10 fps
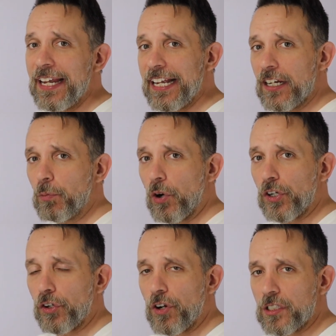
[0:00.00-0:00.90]
It can
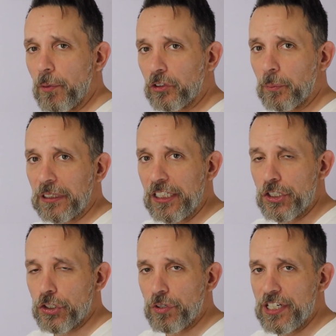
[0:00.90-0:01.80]
work across multiple
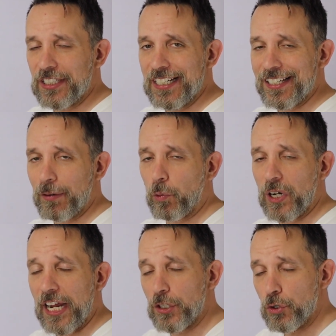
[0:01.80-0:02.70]
industries. It's
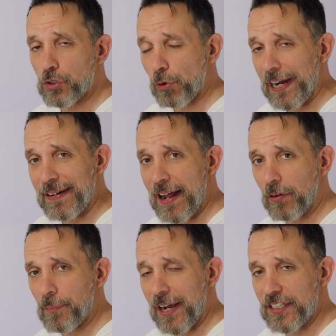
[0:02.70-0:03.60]
what I use right
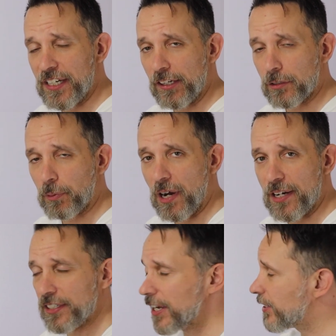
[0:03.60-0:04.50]
now in my sales
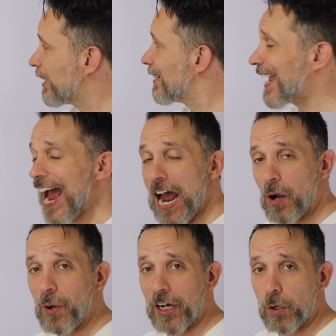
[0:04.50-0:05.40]
process, and it's how I